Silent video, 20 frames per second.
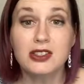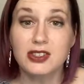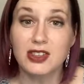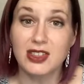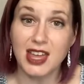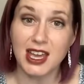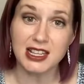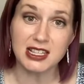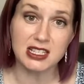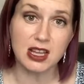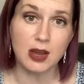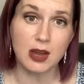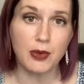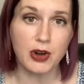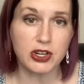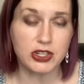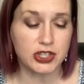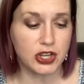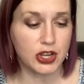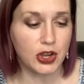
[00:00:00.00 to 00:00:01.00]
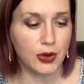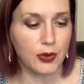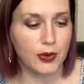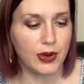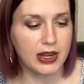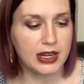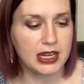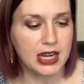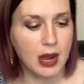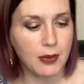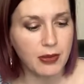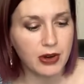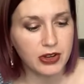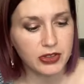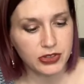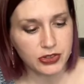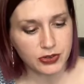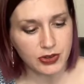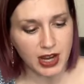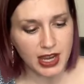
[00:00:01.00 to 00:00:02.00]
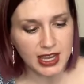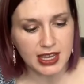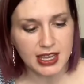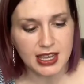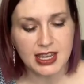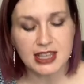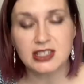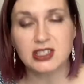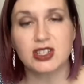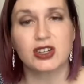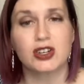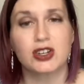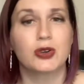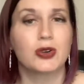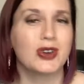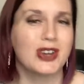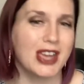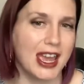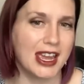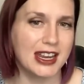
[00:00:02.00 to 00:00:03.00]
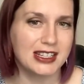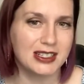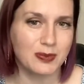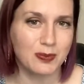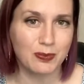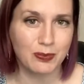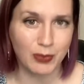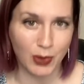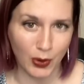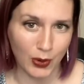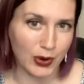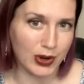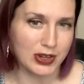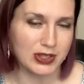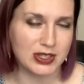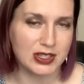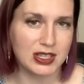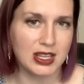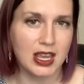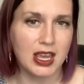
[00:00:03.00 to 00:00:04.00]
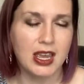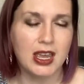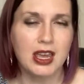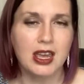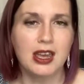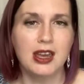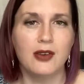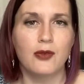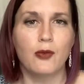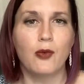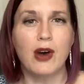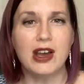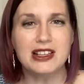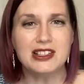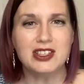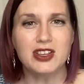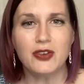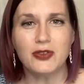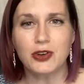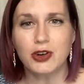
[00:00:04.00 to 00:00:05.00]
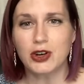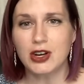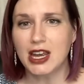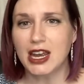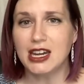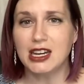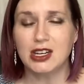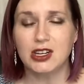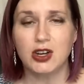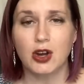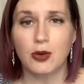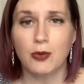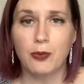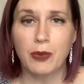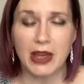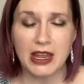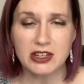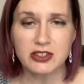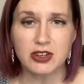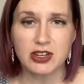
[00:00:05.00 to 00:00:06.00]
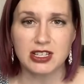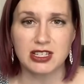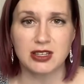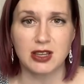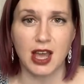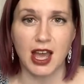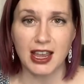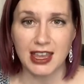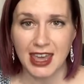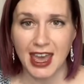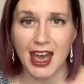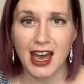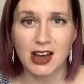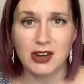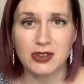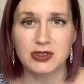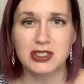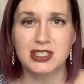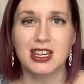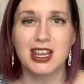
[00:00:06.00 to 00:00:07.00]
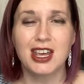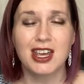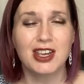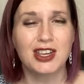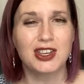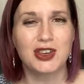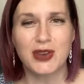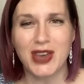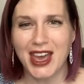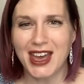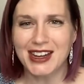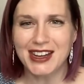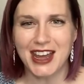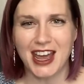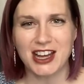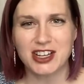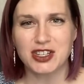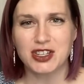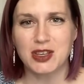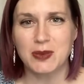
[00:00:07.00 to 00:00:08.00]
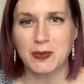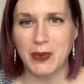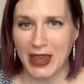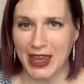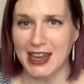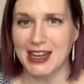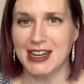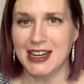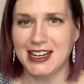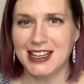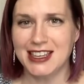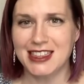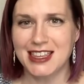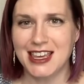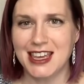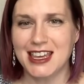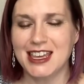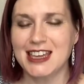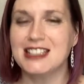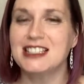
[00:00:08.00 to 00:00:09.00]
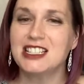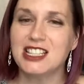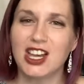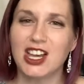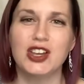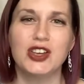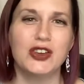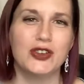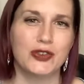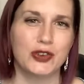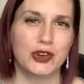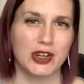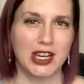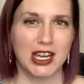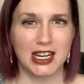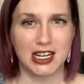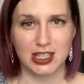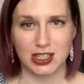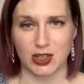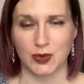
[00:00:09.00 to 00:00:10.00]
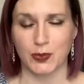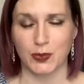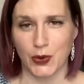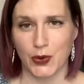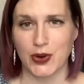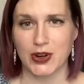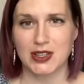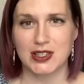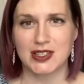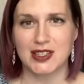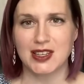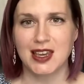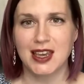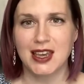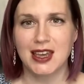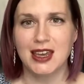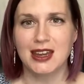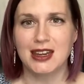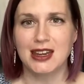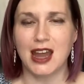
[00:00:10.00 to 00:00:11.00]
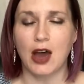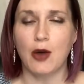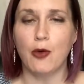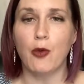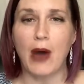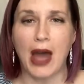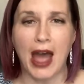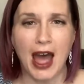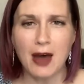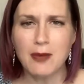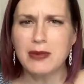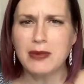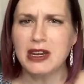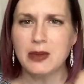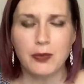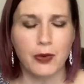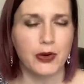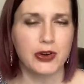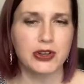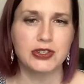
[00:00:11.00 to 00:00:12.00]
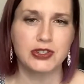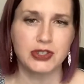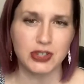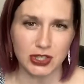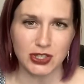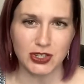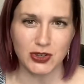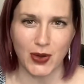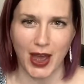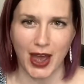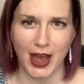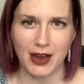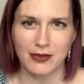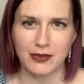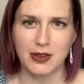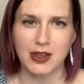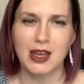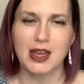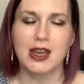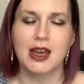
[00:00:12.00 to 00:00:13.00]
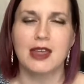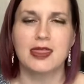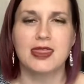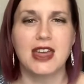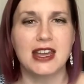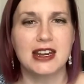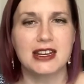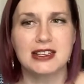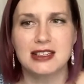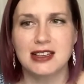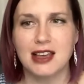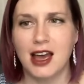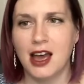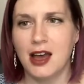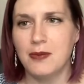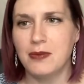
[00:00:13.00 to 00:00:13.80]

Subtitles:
So that's number 2. Number 3 is to create boards. Once you've created your Pinterest account, you can't actually pin anything until you've created your boards. Now, how many boards should you have? That's